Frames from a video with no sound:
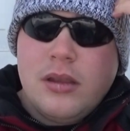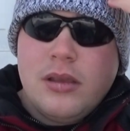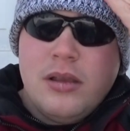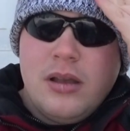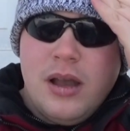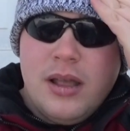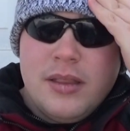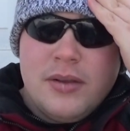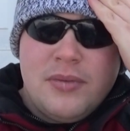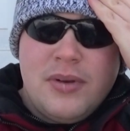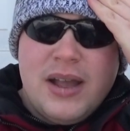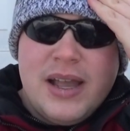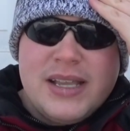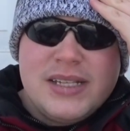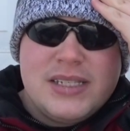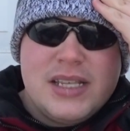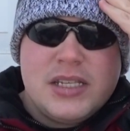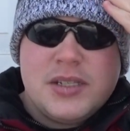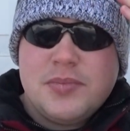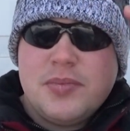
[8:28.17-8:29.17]

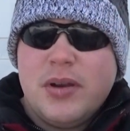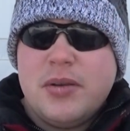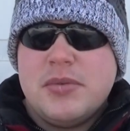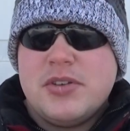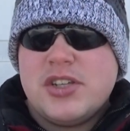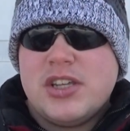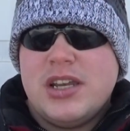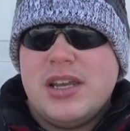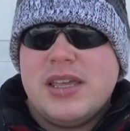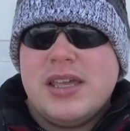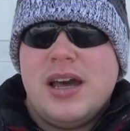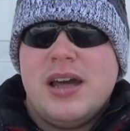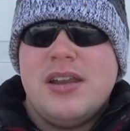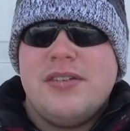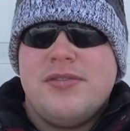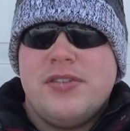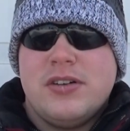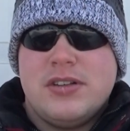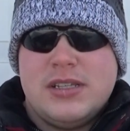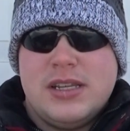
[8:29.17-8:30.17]
otherwise that's pretty much going to cut
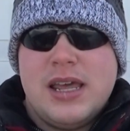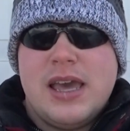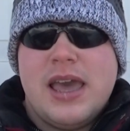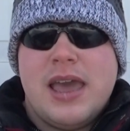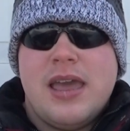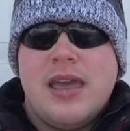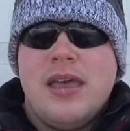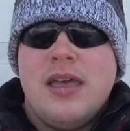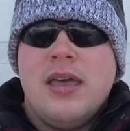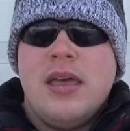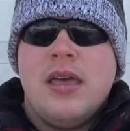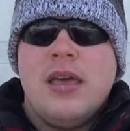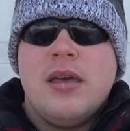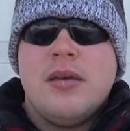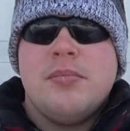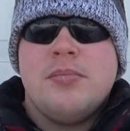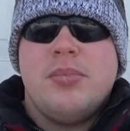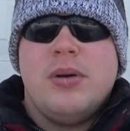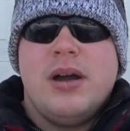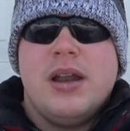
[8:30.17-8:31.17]
it for today.
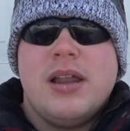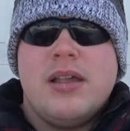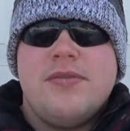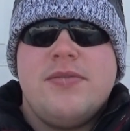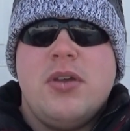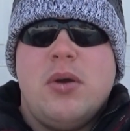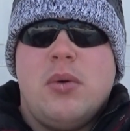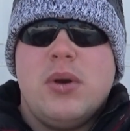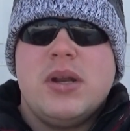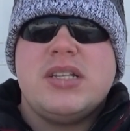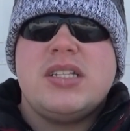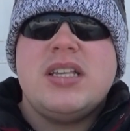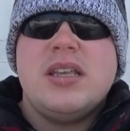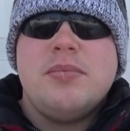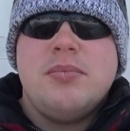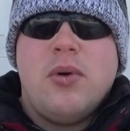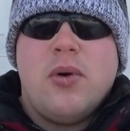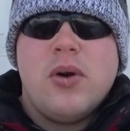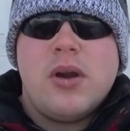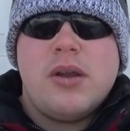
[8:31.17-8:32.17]
But if you want to see
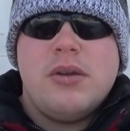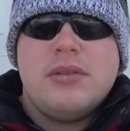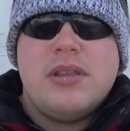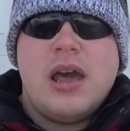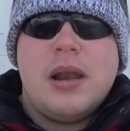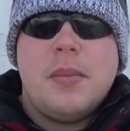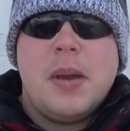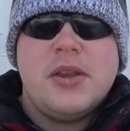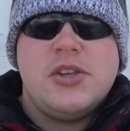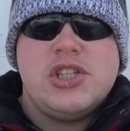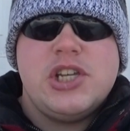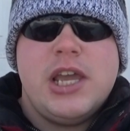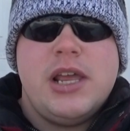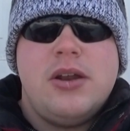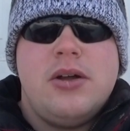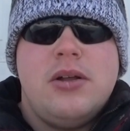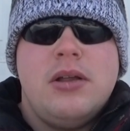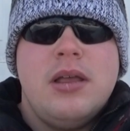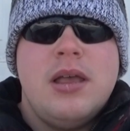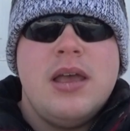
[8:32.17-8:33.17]
more, go down to my
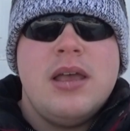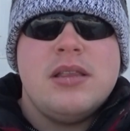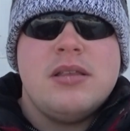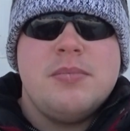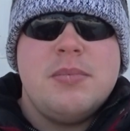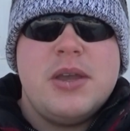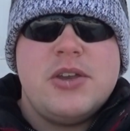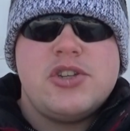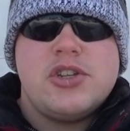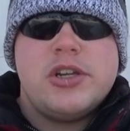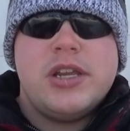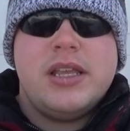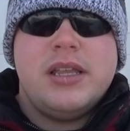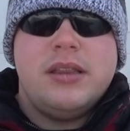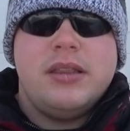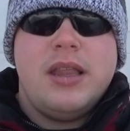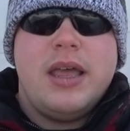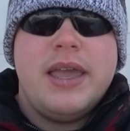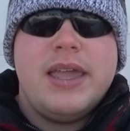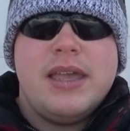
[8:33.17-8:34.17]
channel, then make sure that
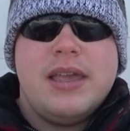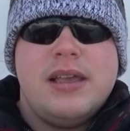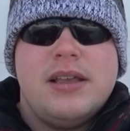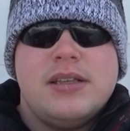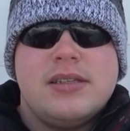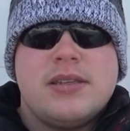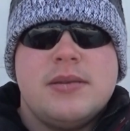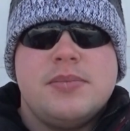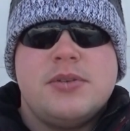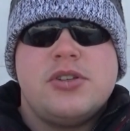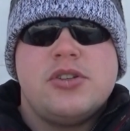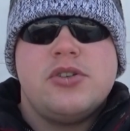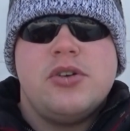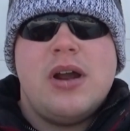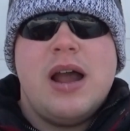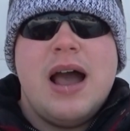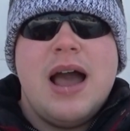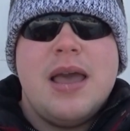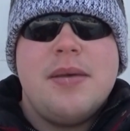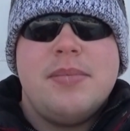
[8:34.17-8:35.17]
you like,
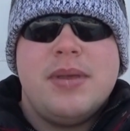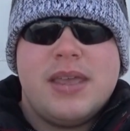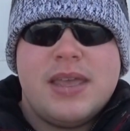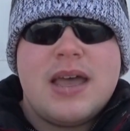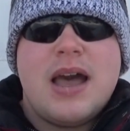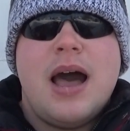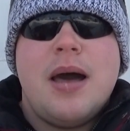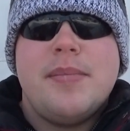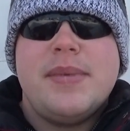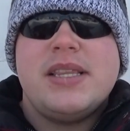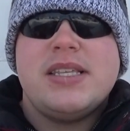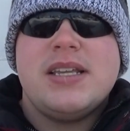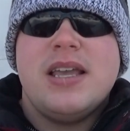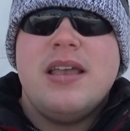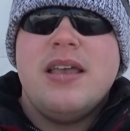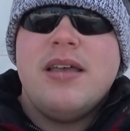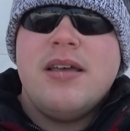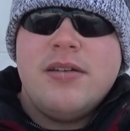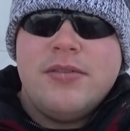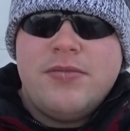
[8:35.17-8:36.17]
subscribe, comment,
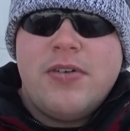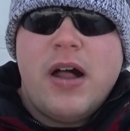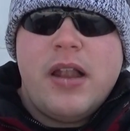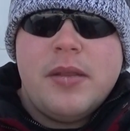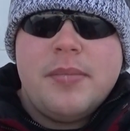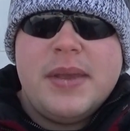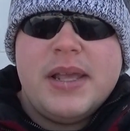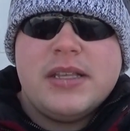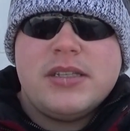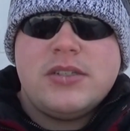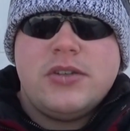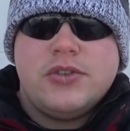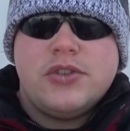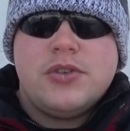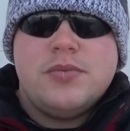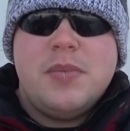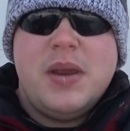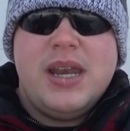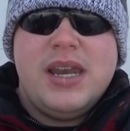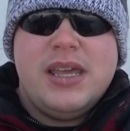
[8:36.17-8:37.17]
follow me on
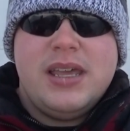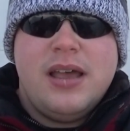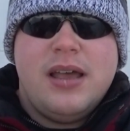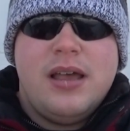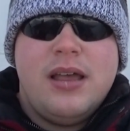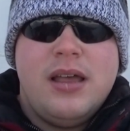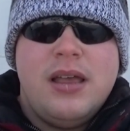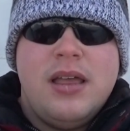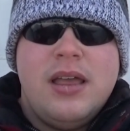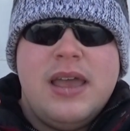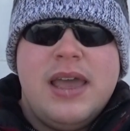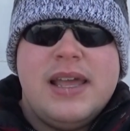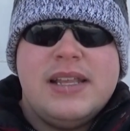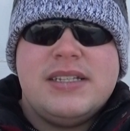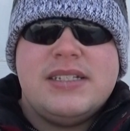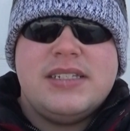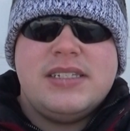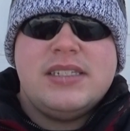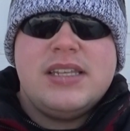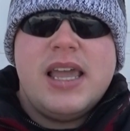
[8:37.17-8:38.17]
social media, and
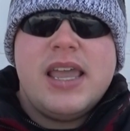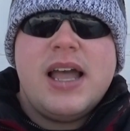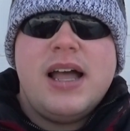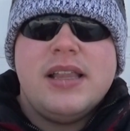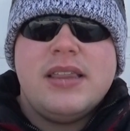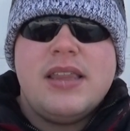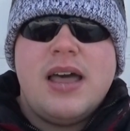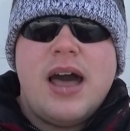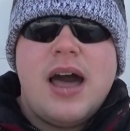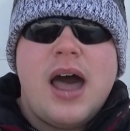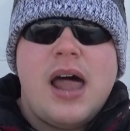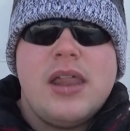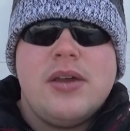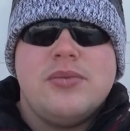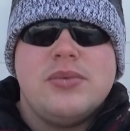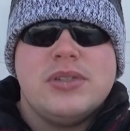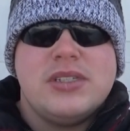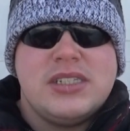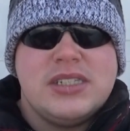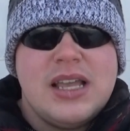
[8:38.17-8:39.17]
stay on the
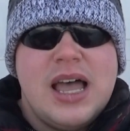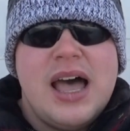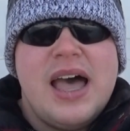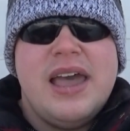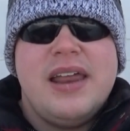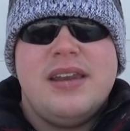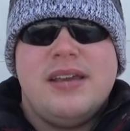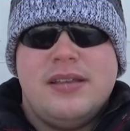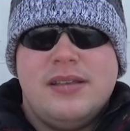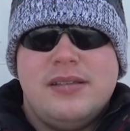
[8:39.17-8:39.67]
Hollywood side.